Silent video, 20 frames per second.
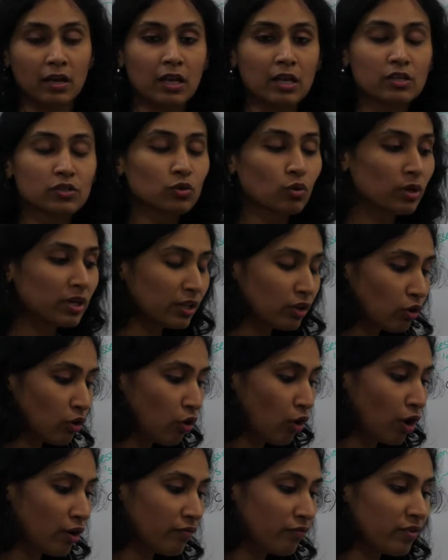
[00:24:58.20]
So in
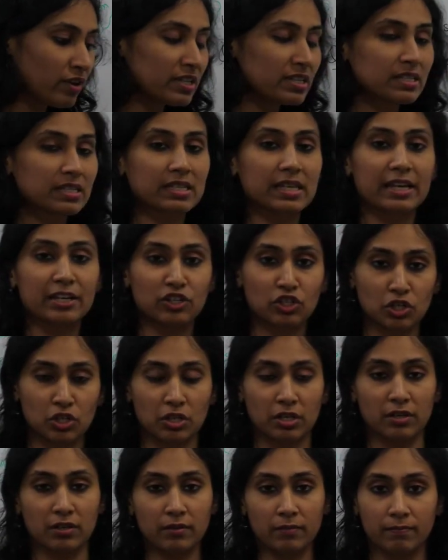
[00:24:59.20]

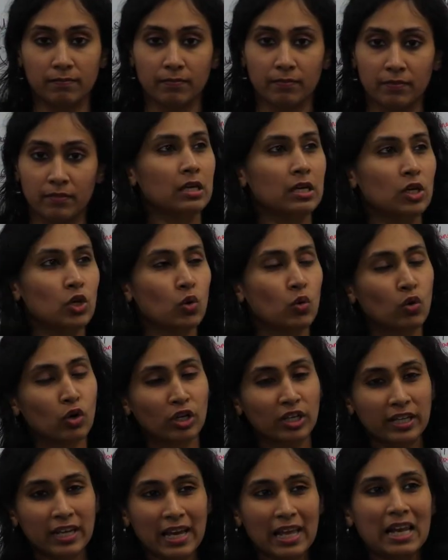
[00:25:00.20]
conversation, you
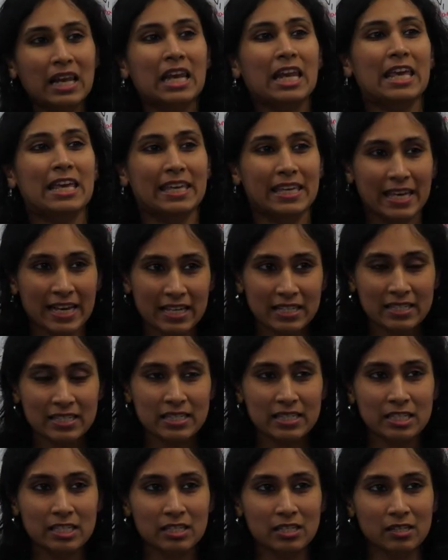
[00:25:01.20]
could tell
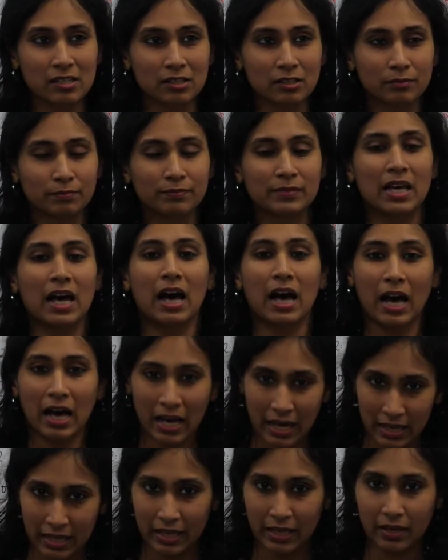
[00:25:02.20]
yes,
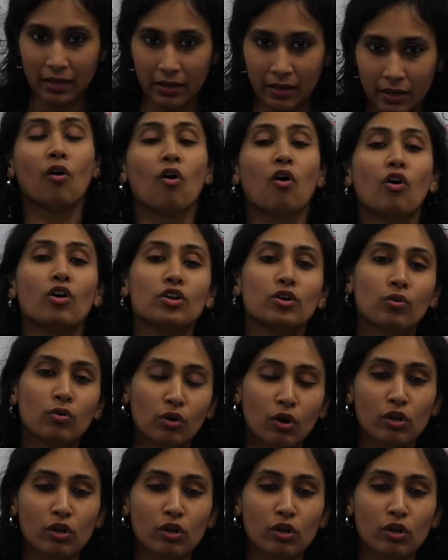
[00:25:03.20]
hi. Or you could